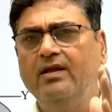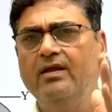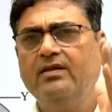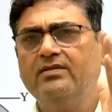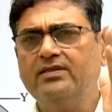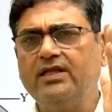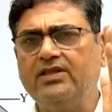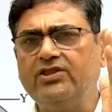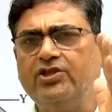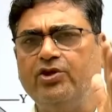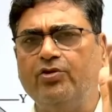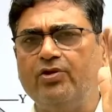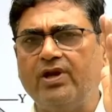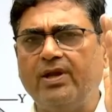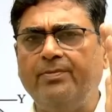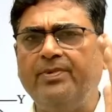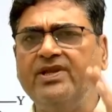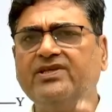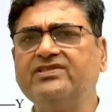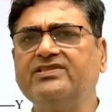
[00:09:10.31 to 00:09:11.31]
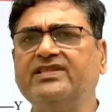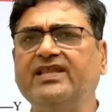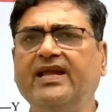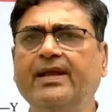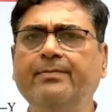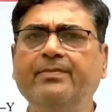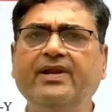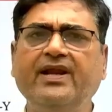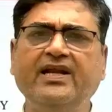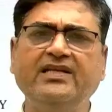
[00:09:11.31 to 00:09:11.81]
The theorem is
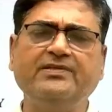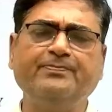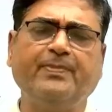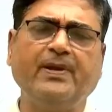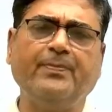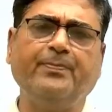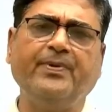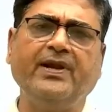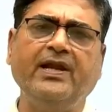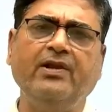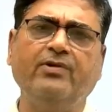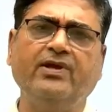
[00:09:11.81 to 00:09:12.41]
named as perpendicular